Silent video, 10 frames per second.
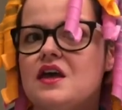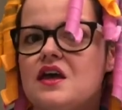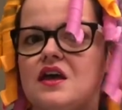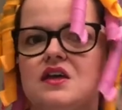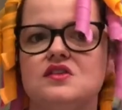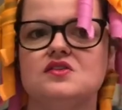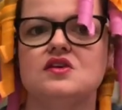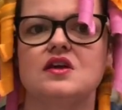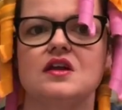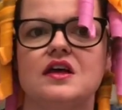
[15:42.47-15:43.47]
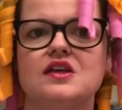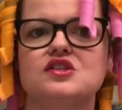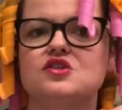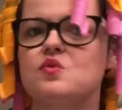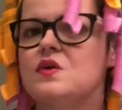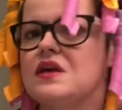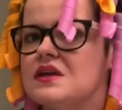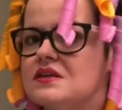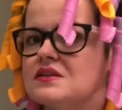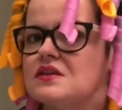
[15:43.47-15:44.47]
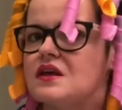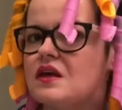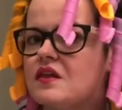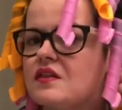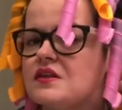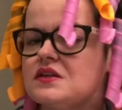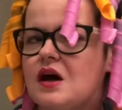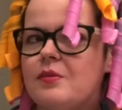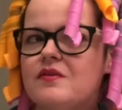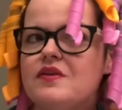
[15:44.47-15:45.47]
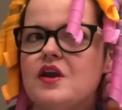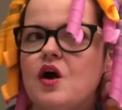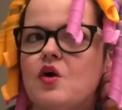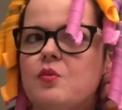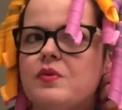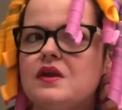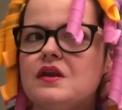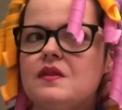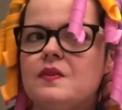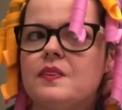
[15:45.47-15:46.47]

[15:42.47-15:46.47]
is you're going to like squeeze the top of it open